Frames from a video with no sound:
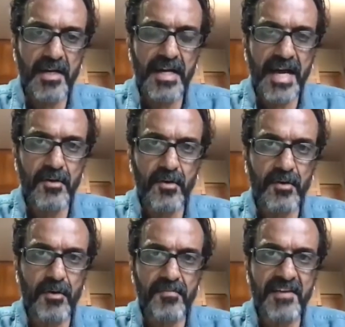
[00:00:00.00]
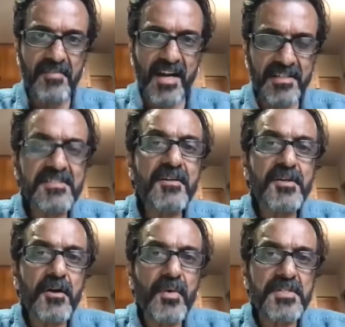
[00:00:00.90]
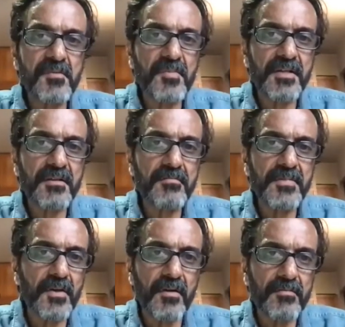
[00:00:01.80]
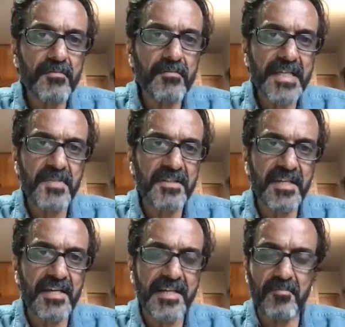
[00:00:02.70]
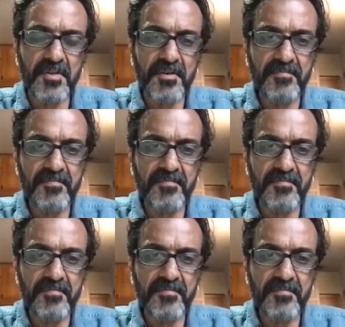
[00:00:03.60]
And I don't know if I've answered your question, but, you know, that's been the attempt.